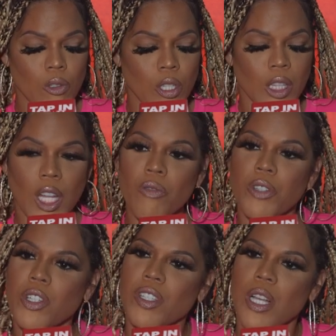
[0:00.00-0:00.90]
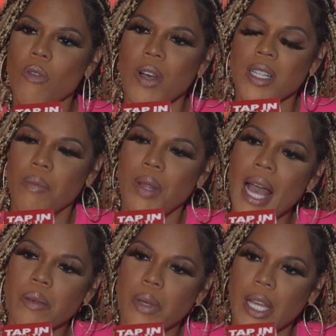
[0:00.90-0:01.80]
to love yourself as a
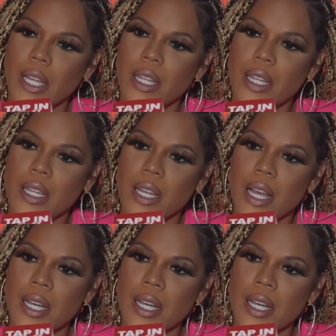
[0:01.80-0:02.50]
black man? Right.